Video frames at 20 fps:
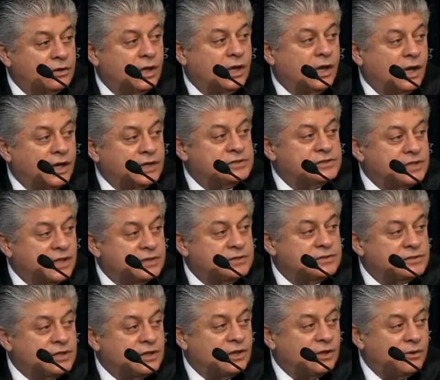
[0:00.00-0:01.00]
The guy
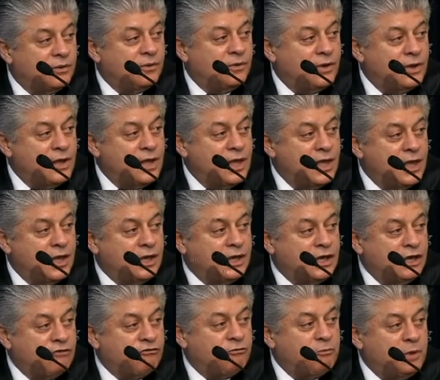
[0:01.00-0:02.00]
says to you,
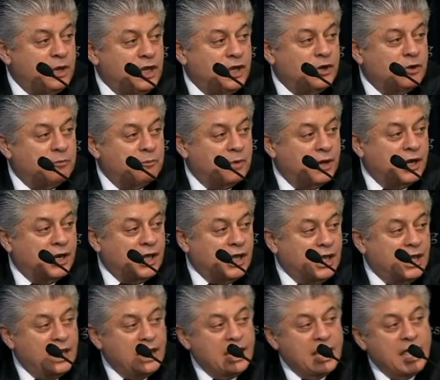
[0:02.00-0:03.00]
Give me your
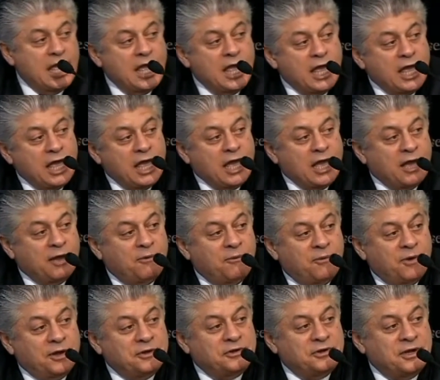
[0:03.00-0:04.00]
money. I
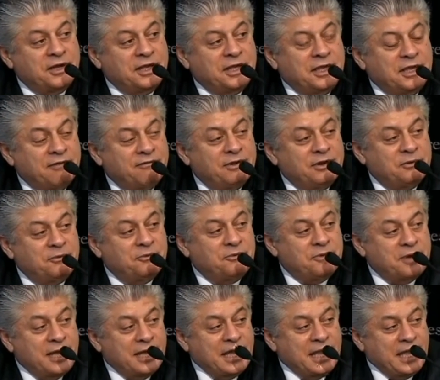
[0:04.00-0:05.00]
want to give it
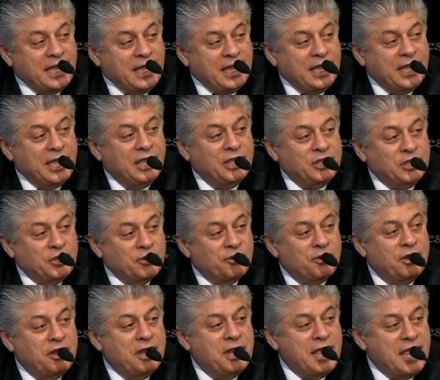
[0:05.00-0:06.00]
away in
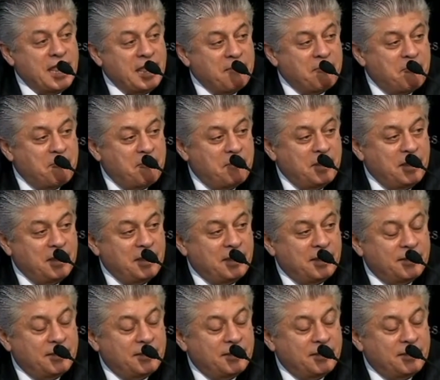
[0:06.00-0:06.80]
your name.